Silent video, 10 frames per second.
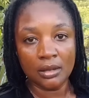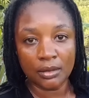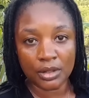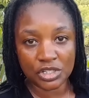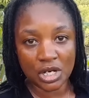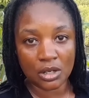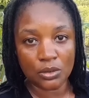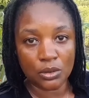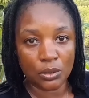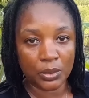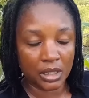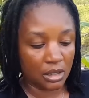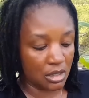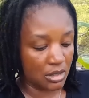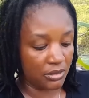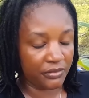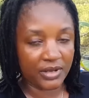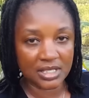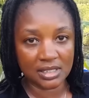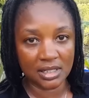the charcoal will
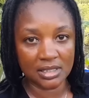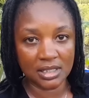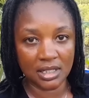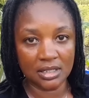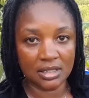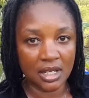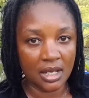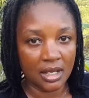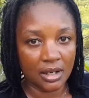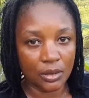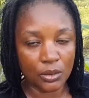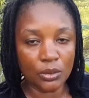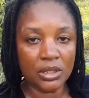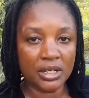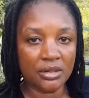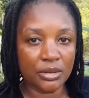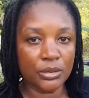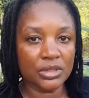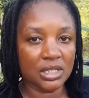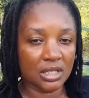facilitate pulling
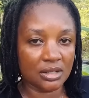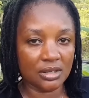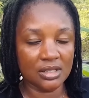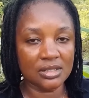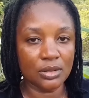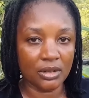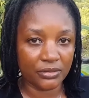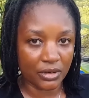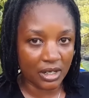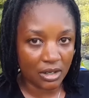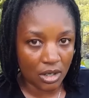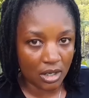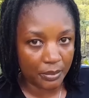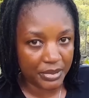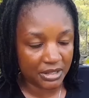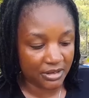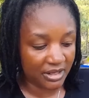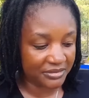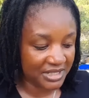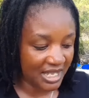those into the soil for a longer period
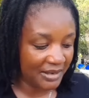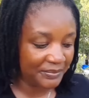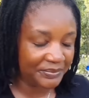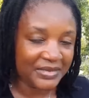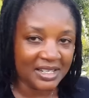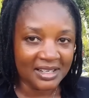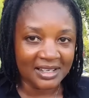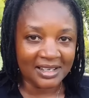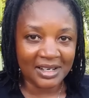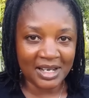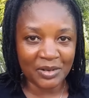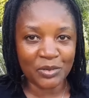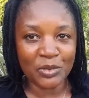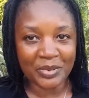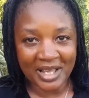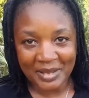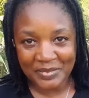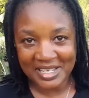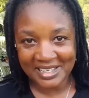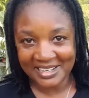of time. I hope I
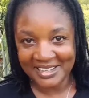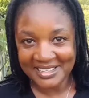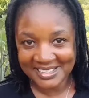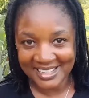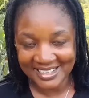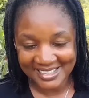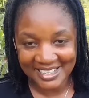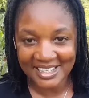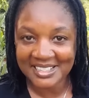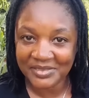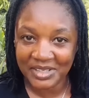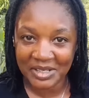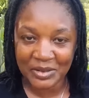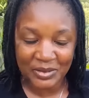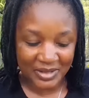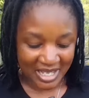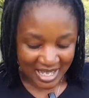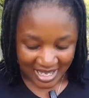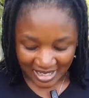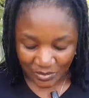made sense in this video,
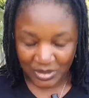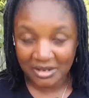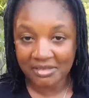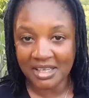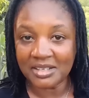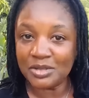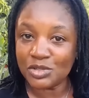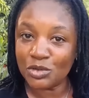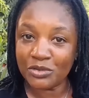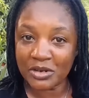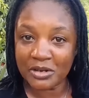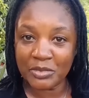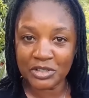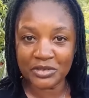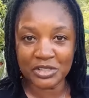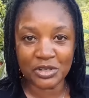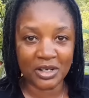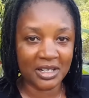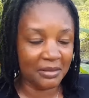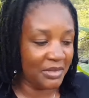and I want to thank you so very much for
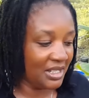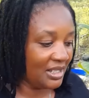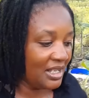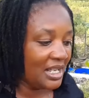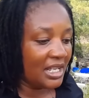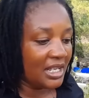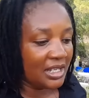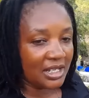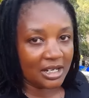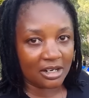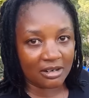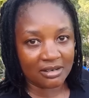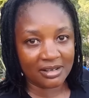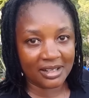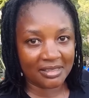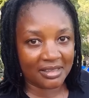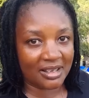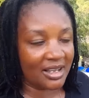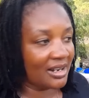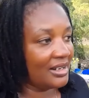joining me here in the
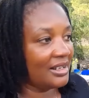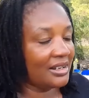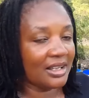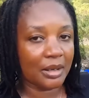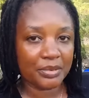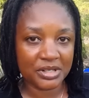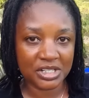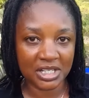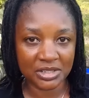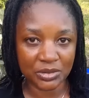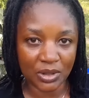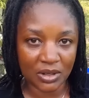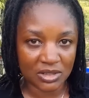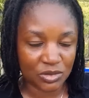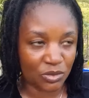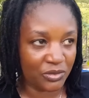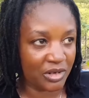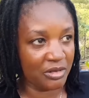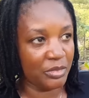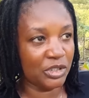garden. Appreciate you all so
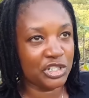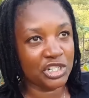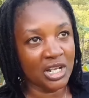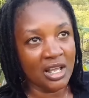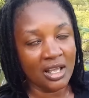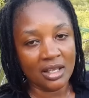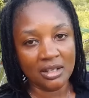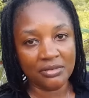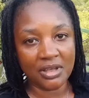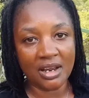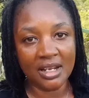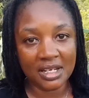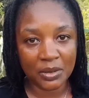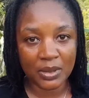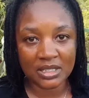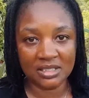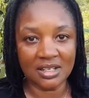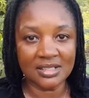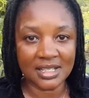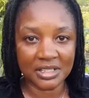very much. If there are any
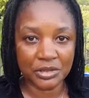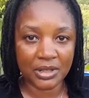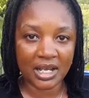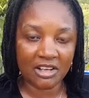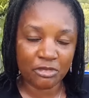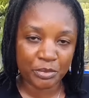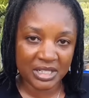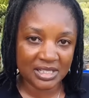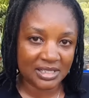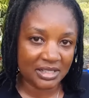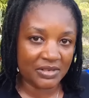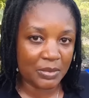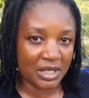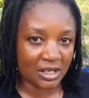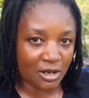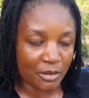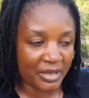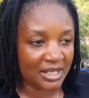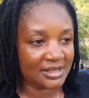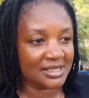questions that you have, please leave them in the
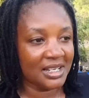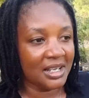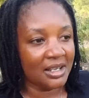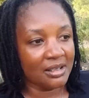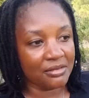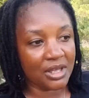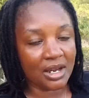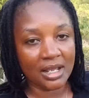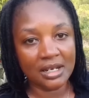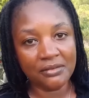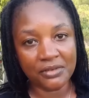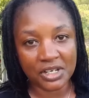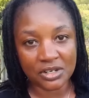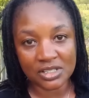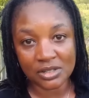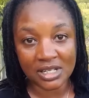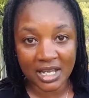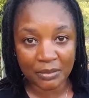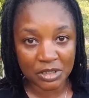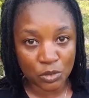comments. If there are any videos you'd like
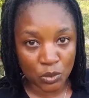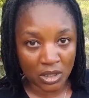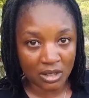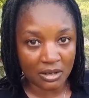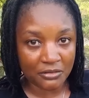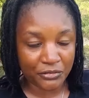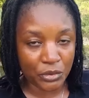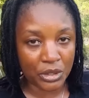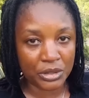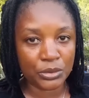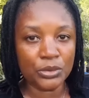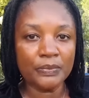me to work on for you,